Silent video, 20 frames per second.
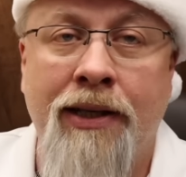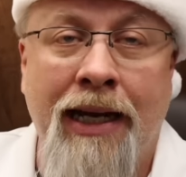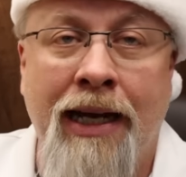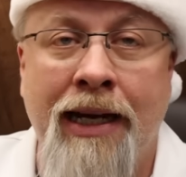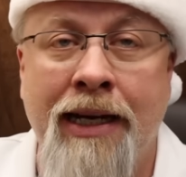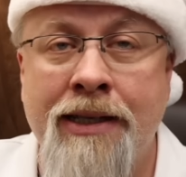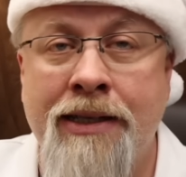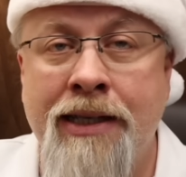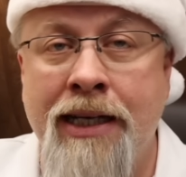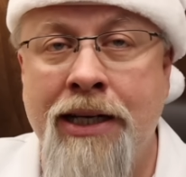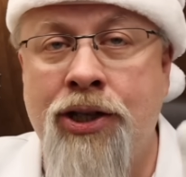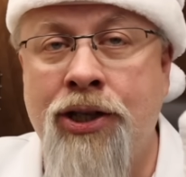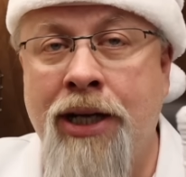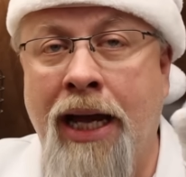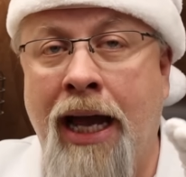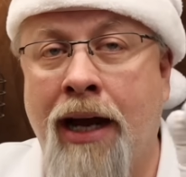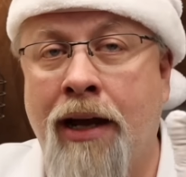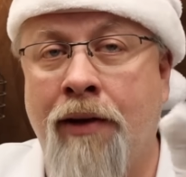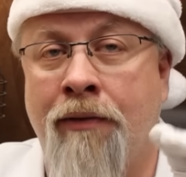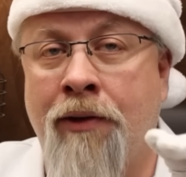It is the
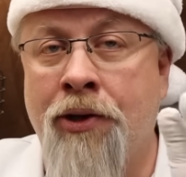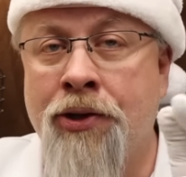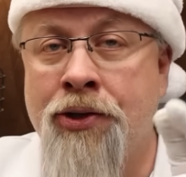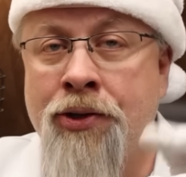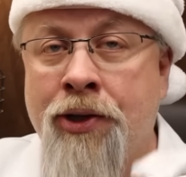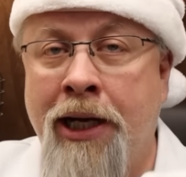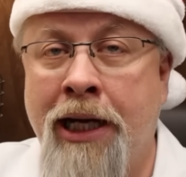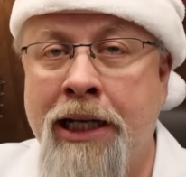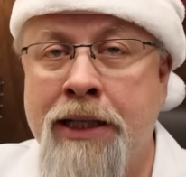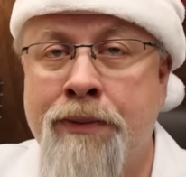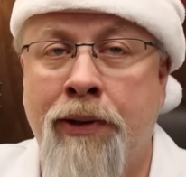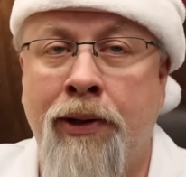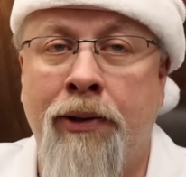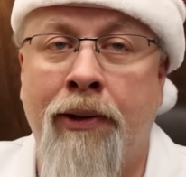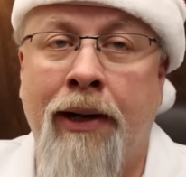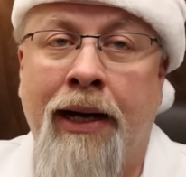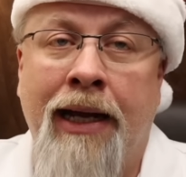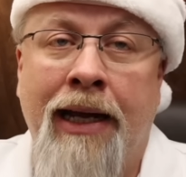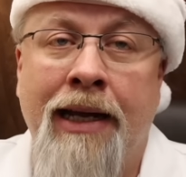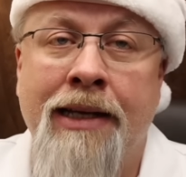jack of all trades
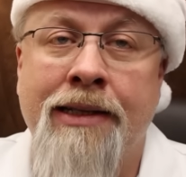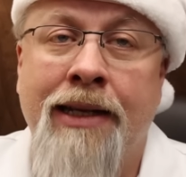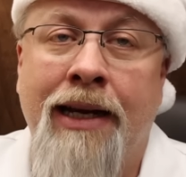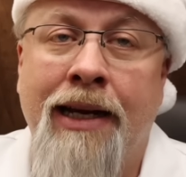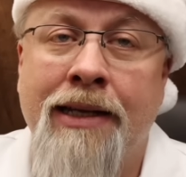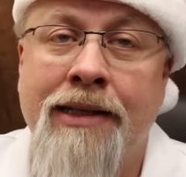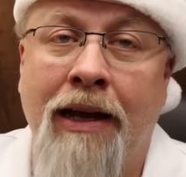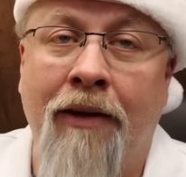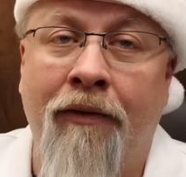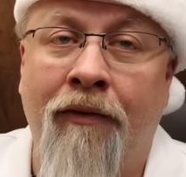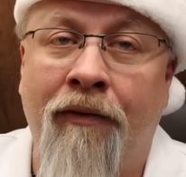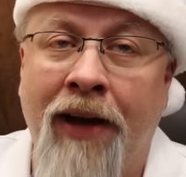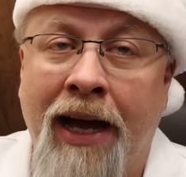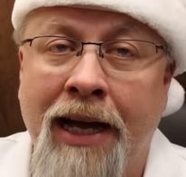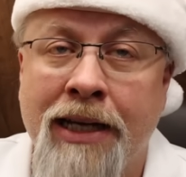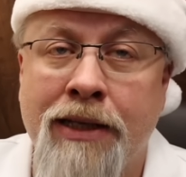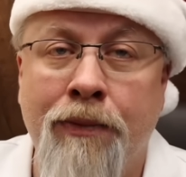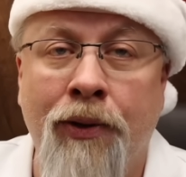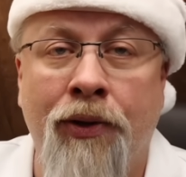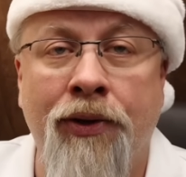Bluetti as it has a
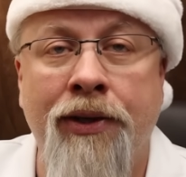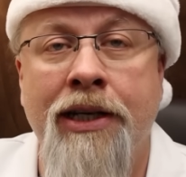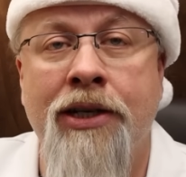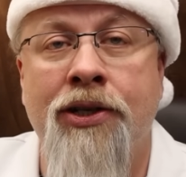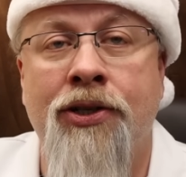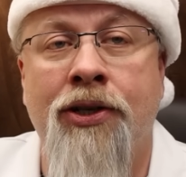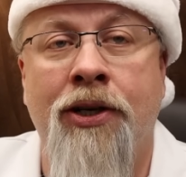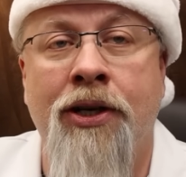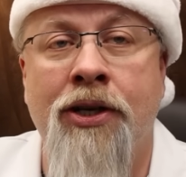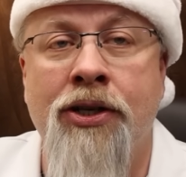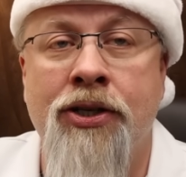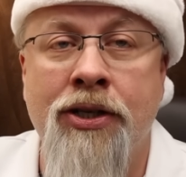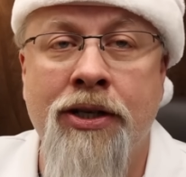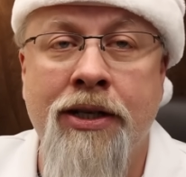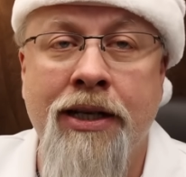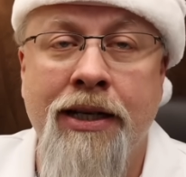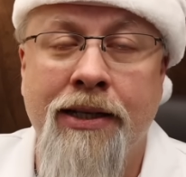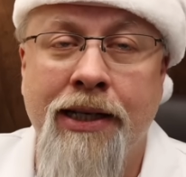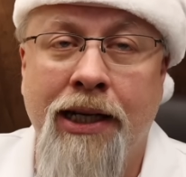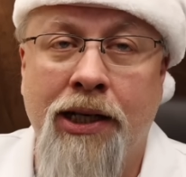fast built-in charger,
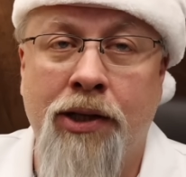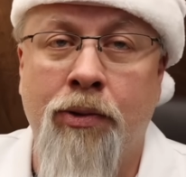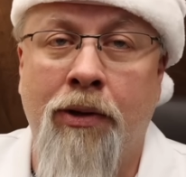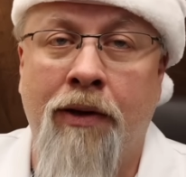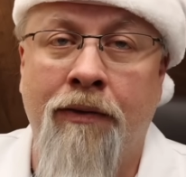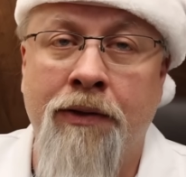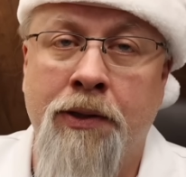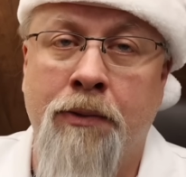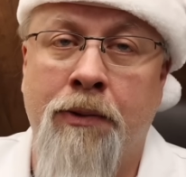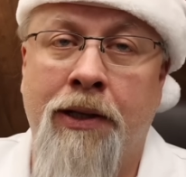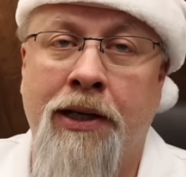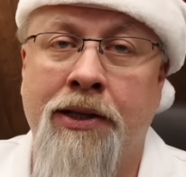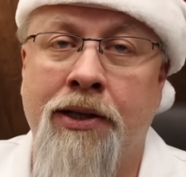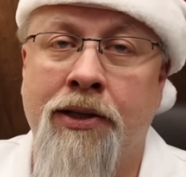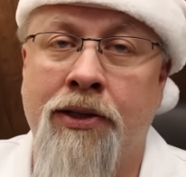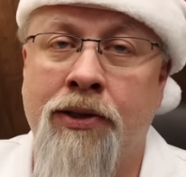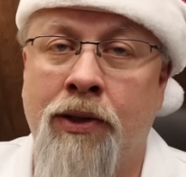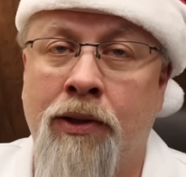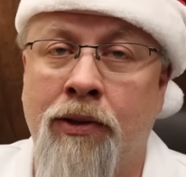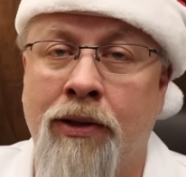can take 1200 watts
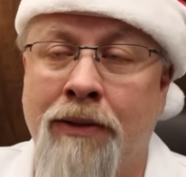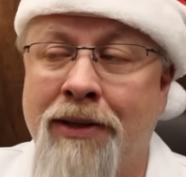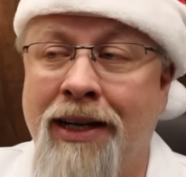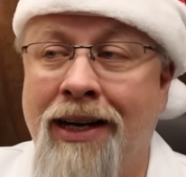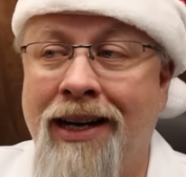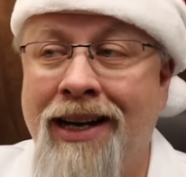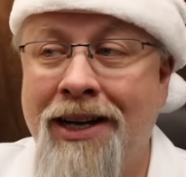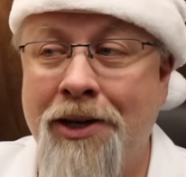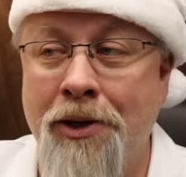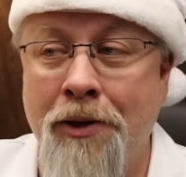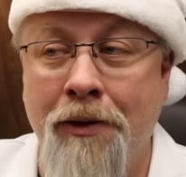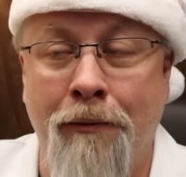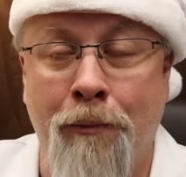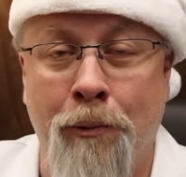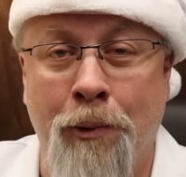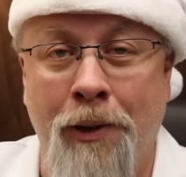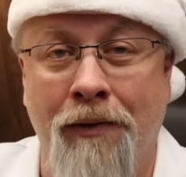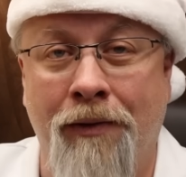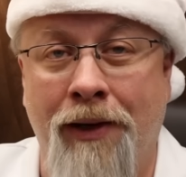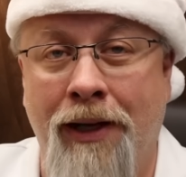of solar up to
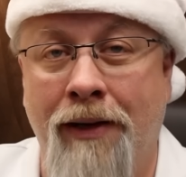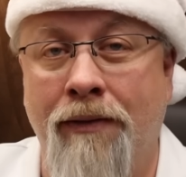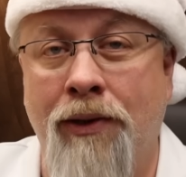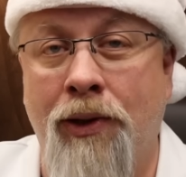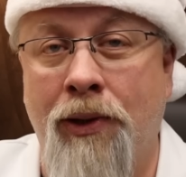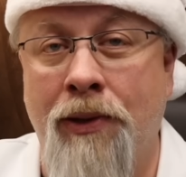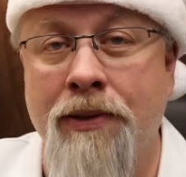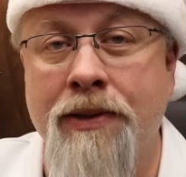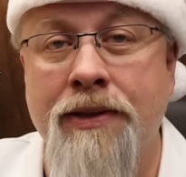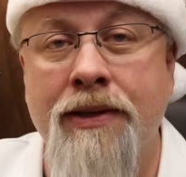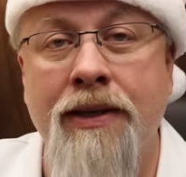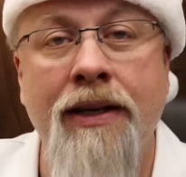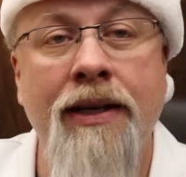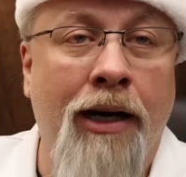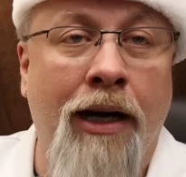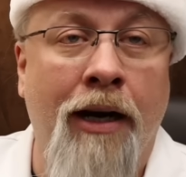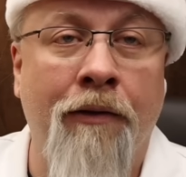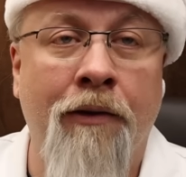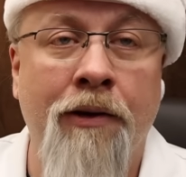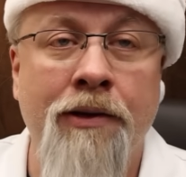145 volts,
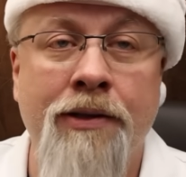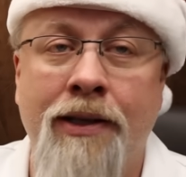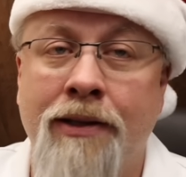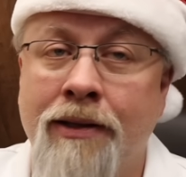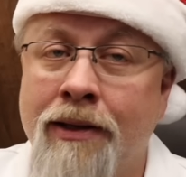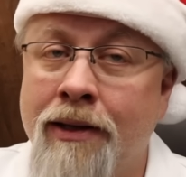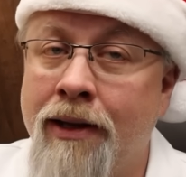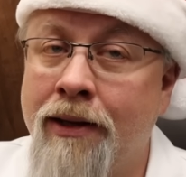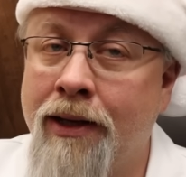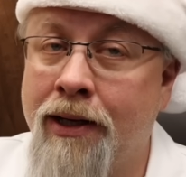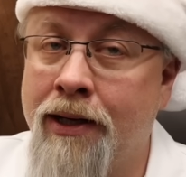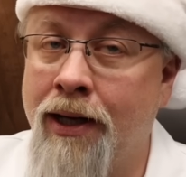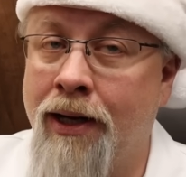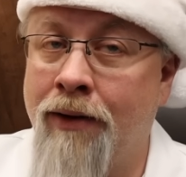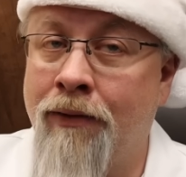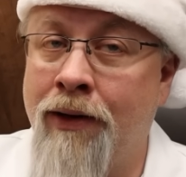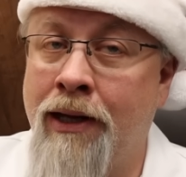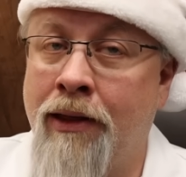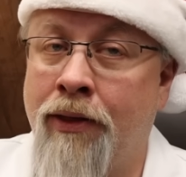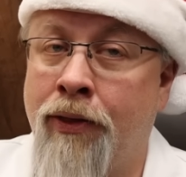offers the
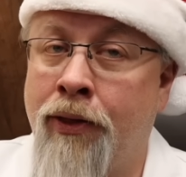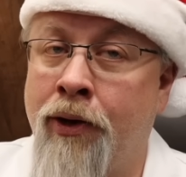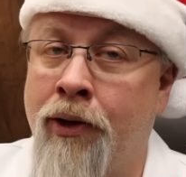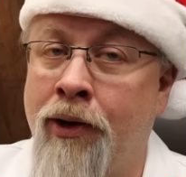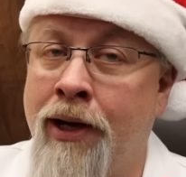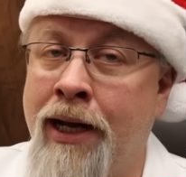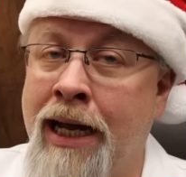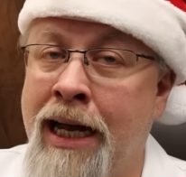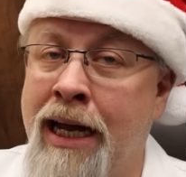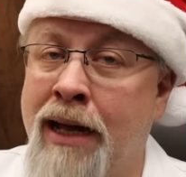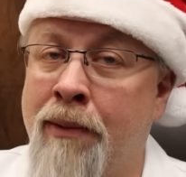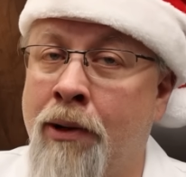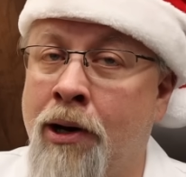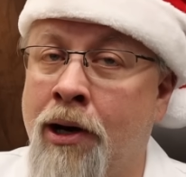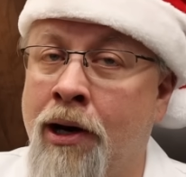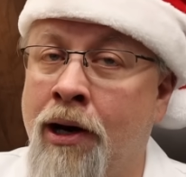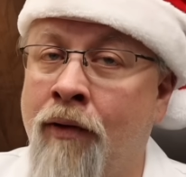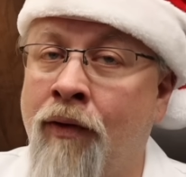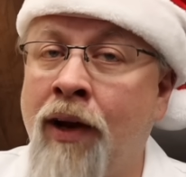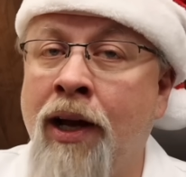coveted 30 amp
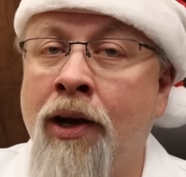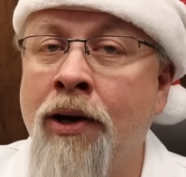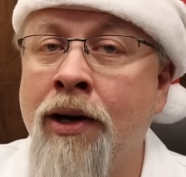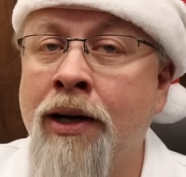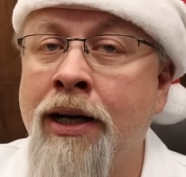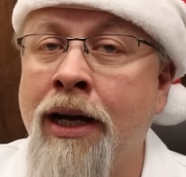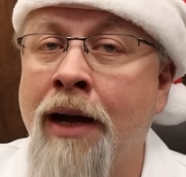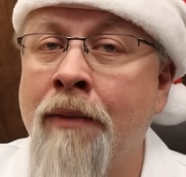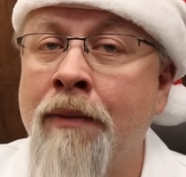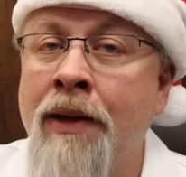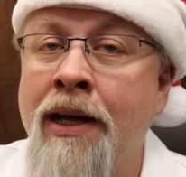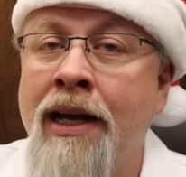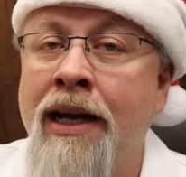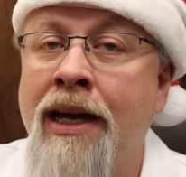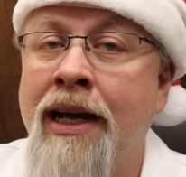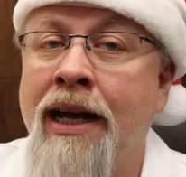RV hookup,